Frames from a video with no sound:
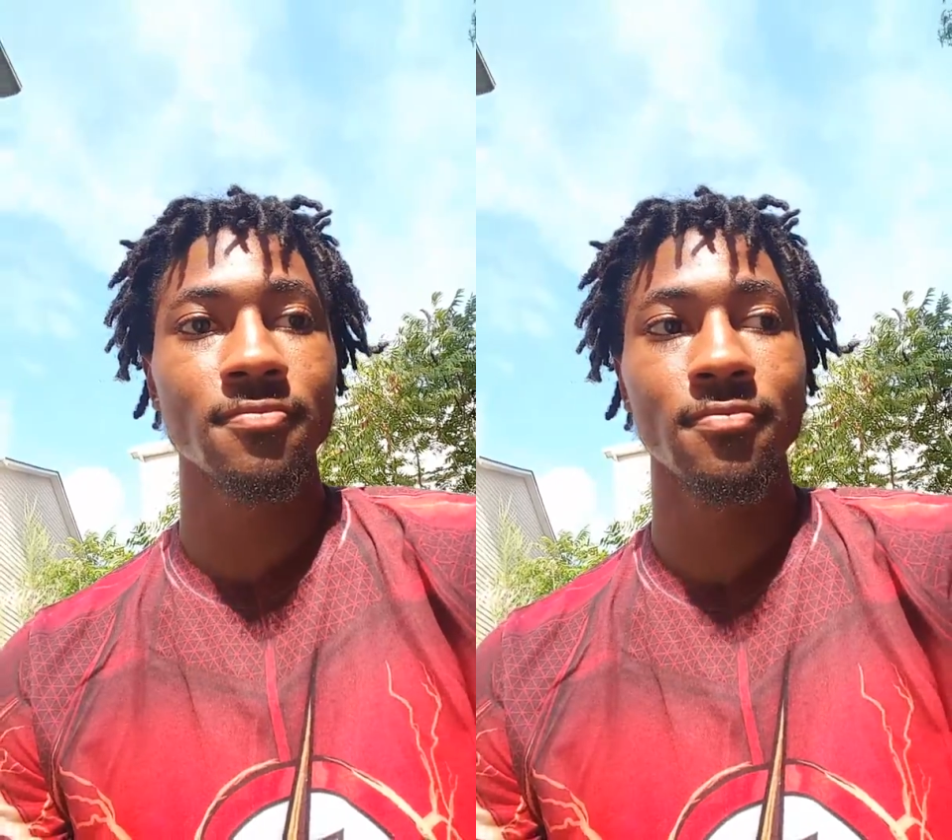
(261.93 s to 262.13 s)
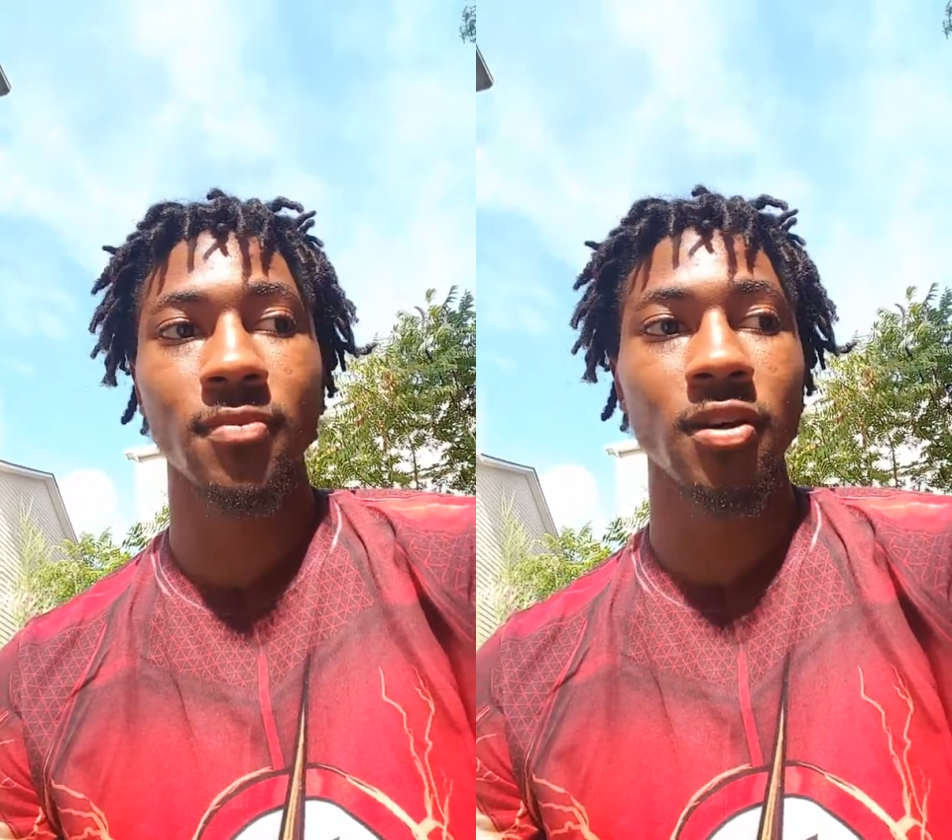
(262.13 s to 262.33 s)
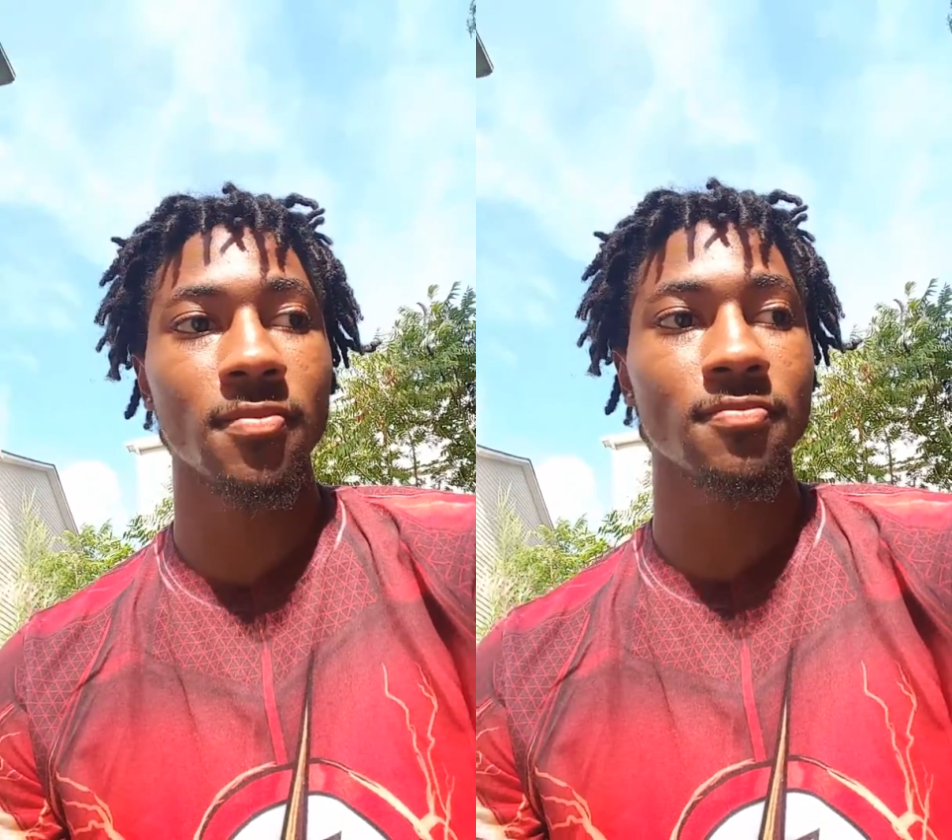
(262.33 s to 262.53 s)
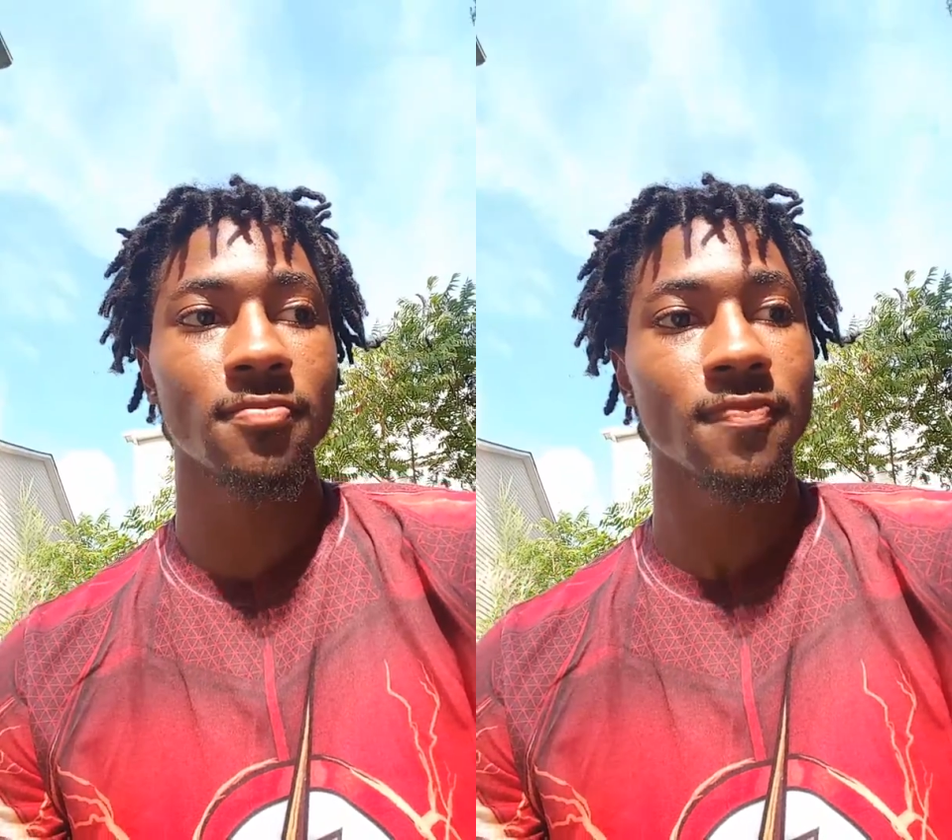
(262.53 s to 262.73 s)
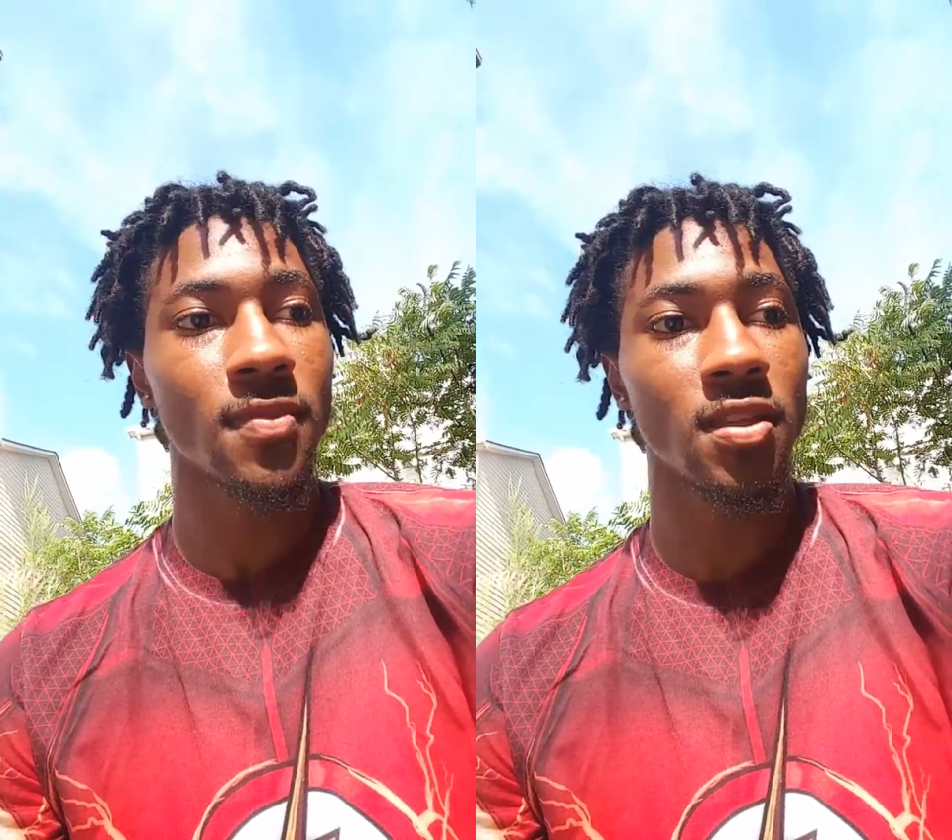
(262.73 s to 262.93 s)
But
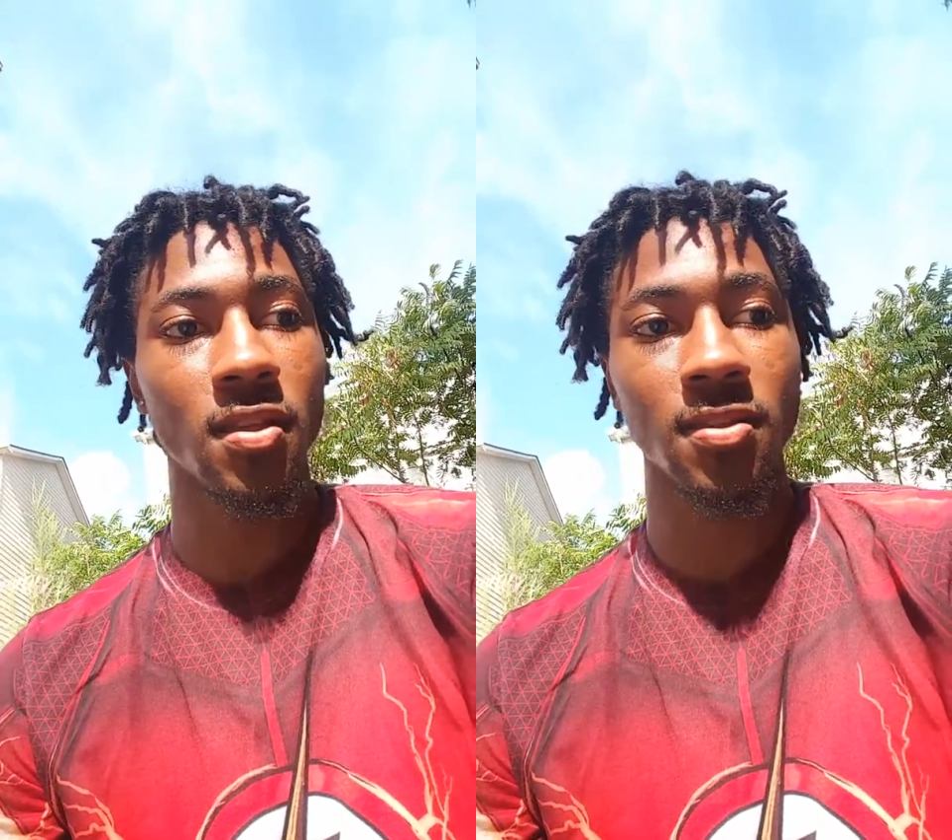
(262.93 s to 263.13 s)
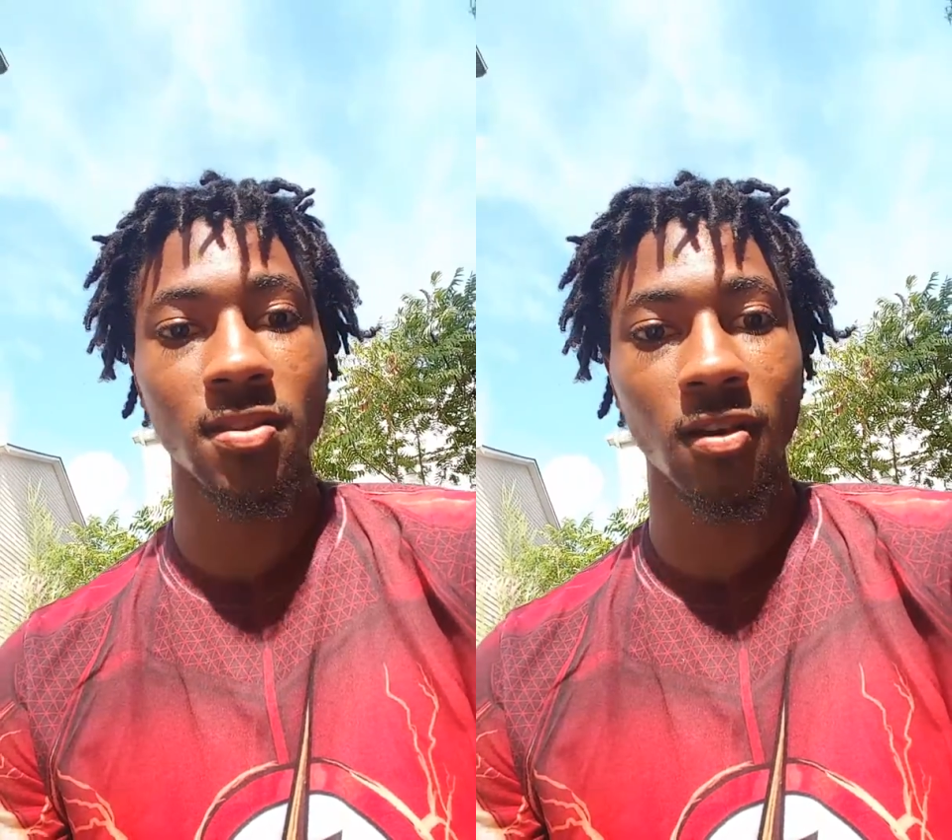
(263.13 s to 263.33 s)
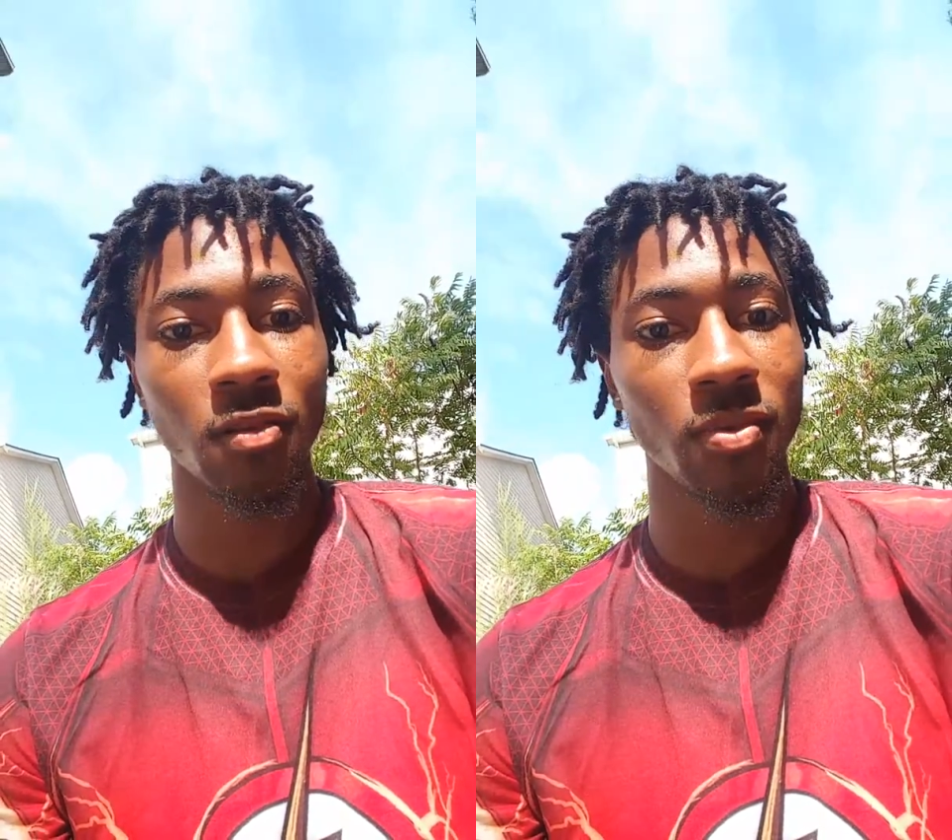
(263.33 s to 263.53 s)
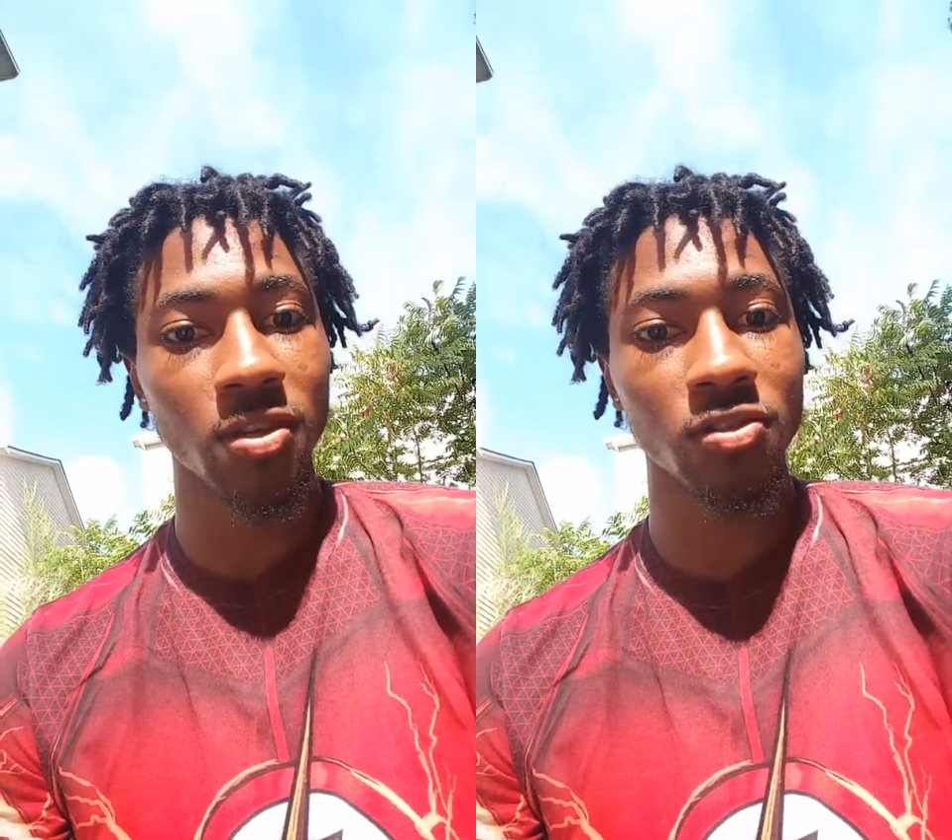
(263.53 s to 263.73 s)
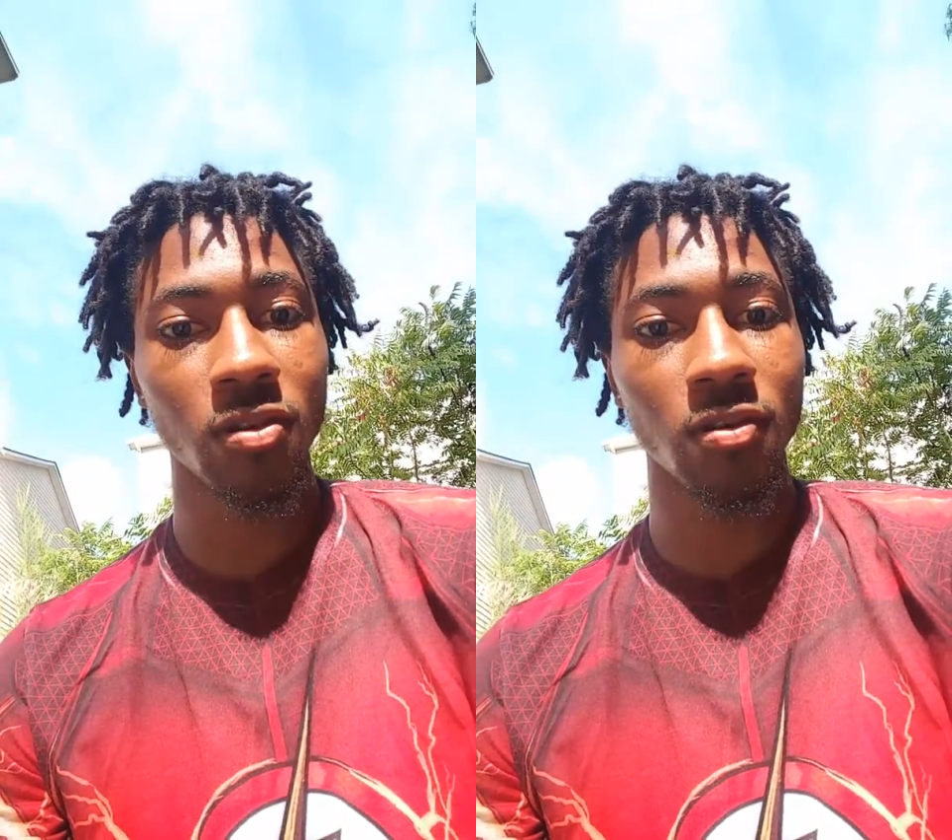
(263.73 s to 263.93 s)
it's gonna be a
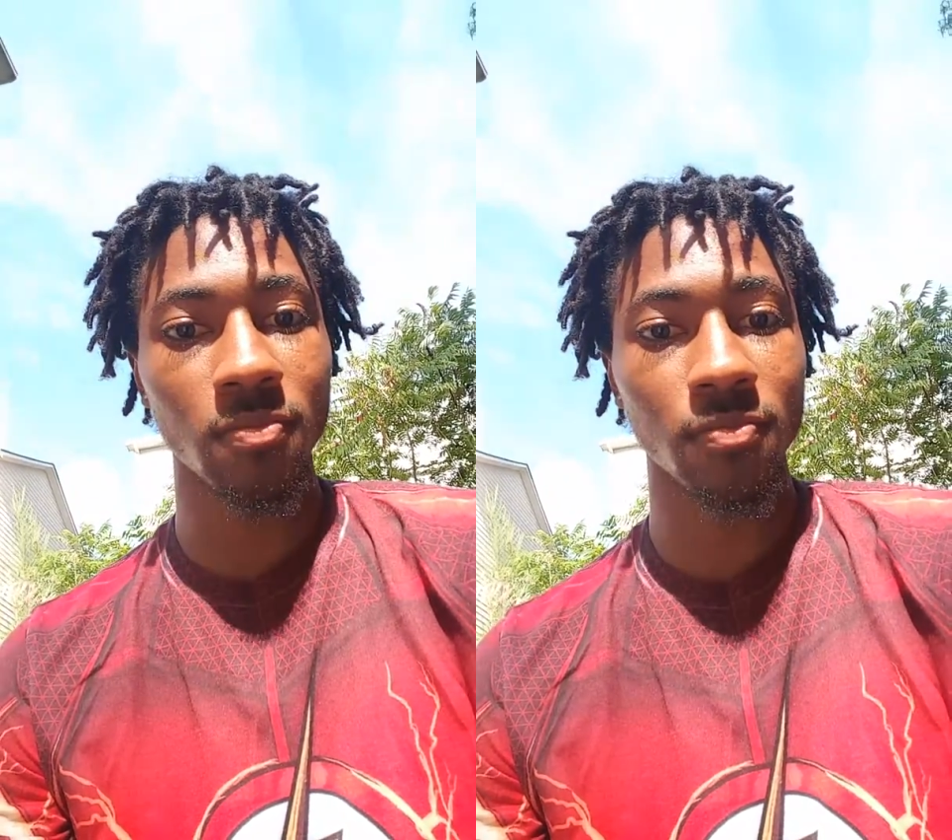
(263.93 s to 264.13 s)
struggle.